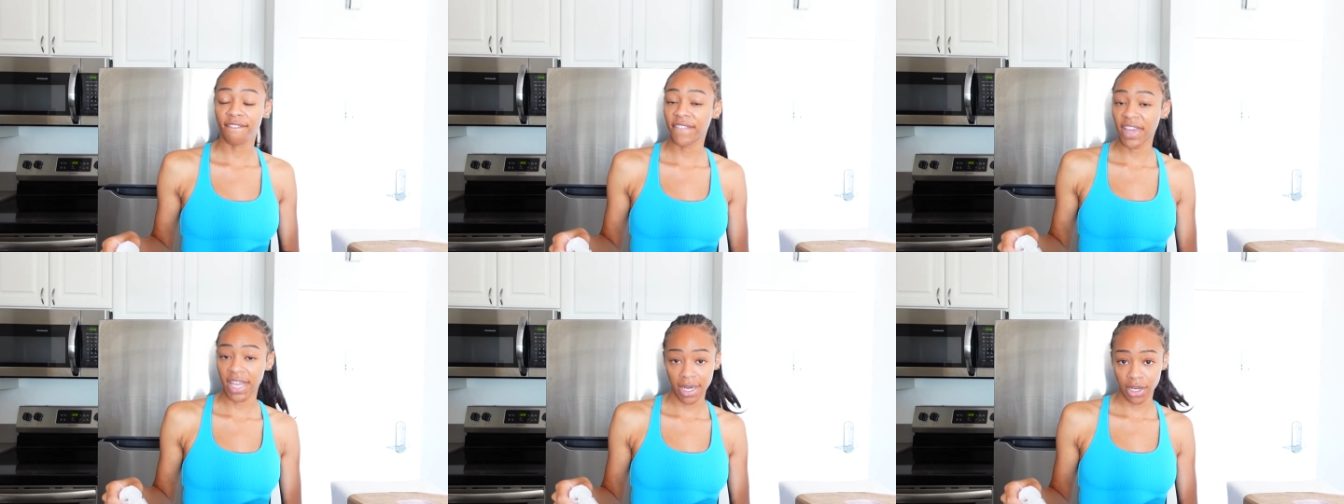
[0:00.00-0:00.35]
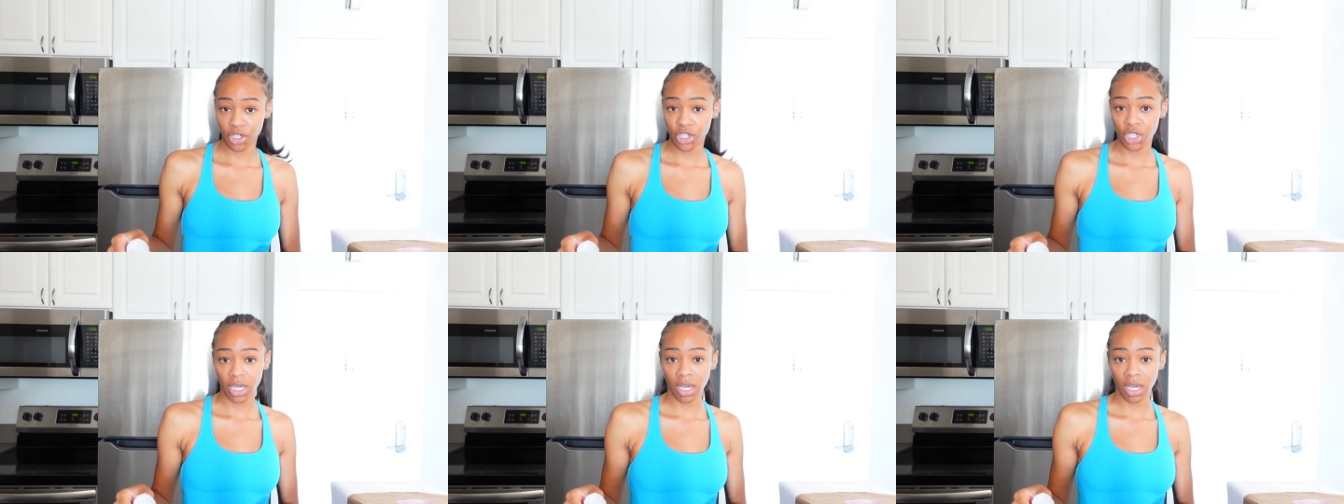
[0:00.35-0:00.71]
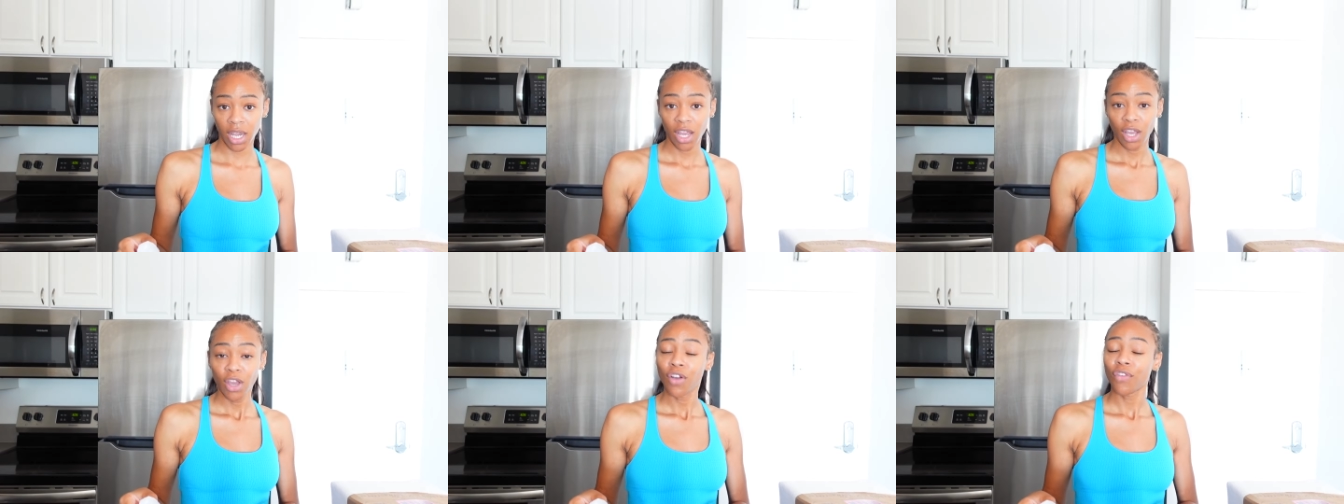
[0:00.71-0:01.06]
fitted sheet
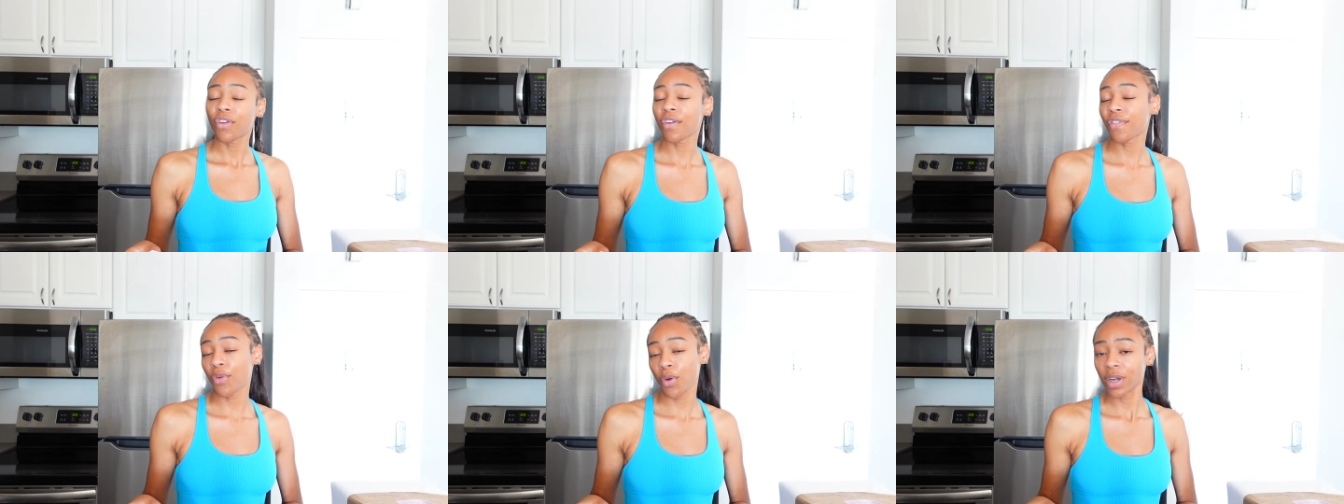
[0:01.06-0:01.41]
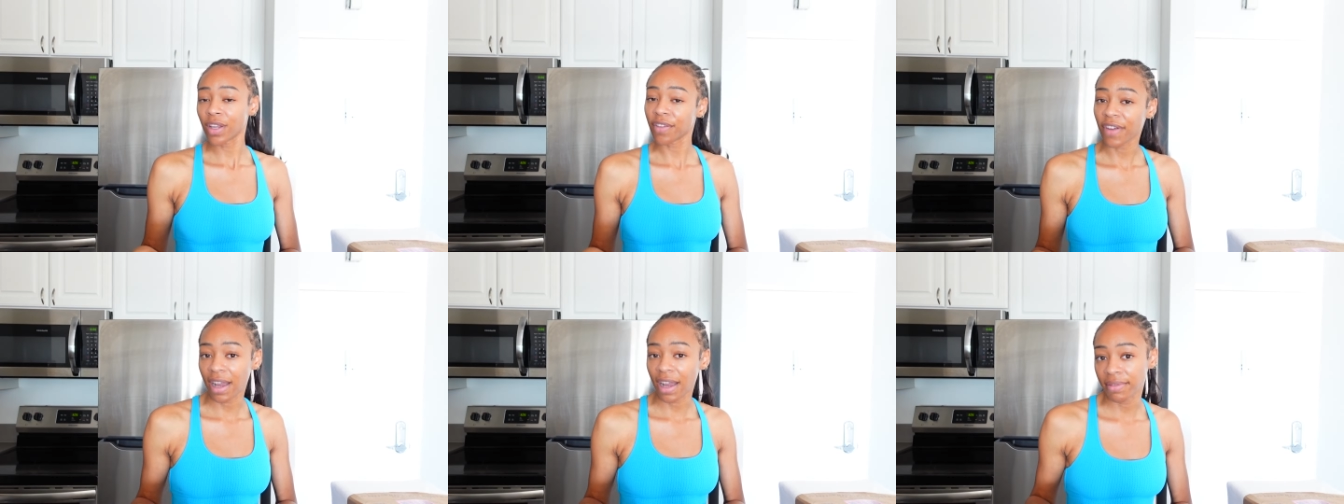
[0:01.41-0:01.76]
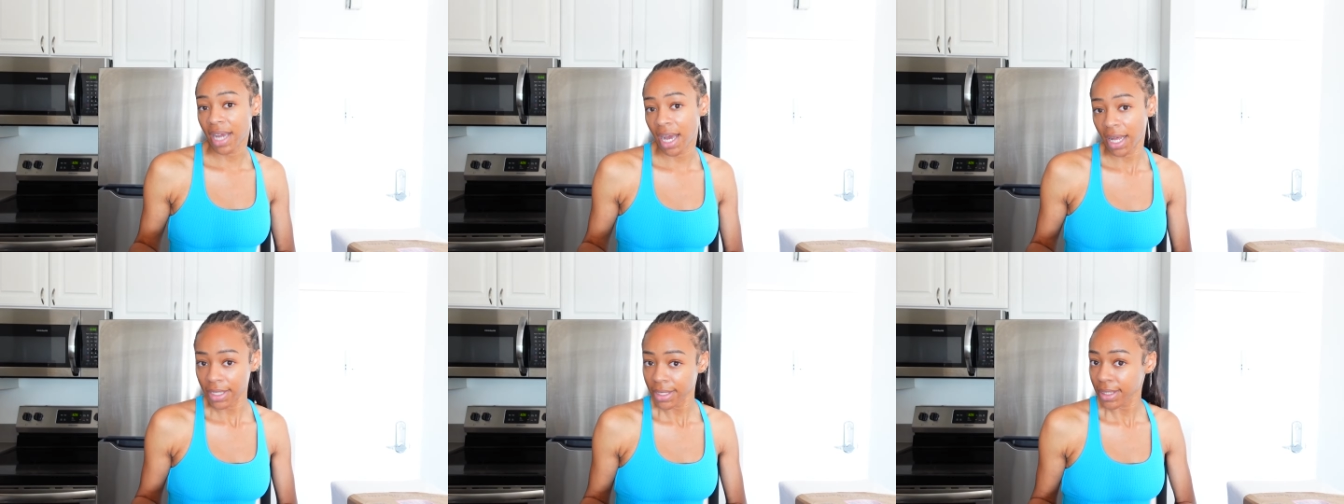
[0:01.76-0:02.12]
for 45
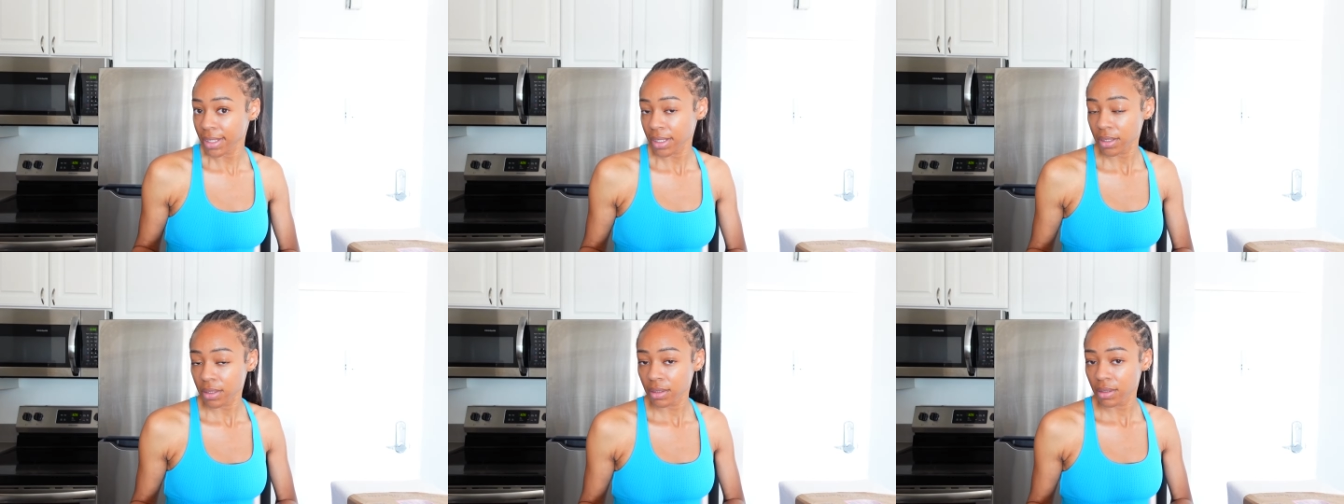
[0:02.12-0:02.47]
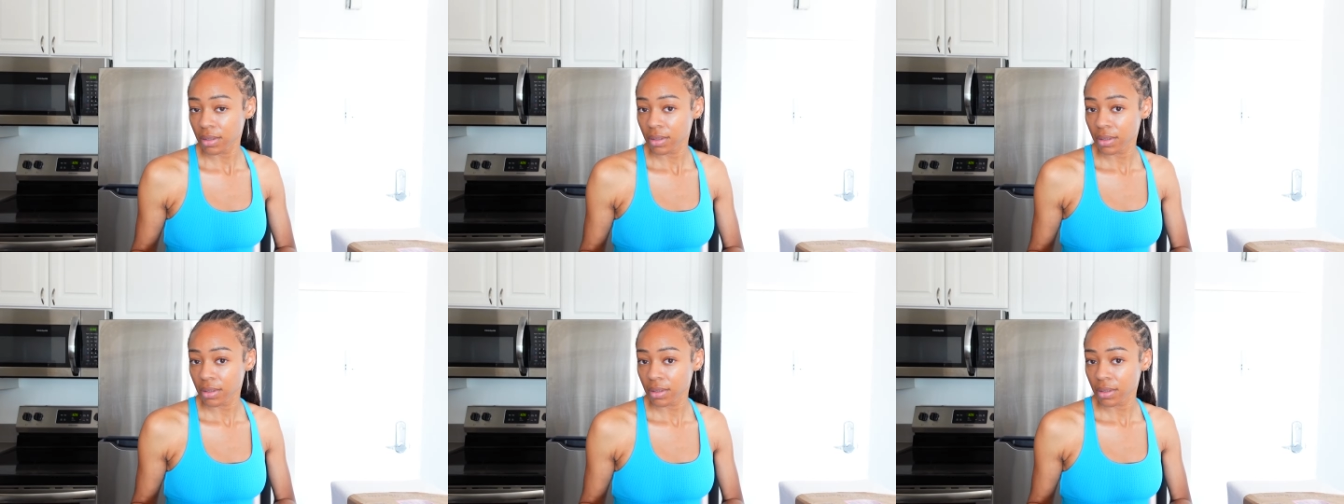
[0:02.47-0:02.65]
dollars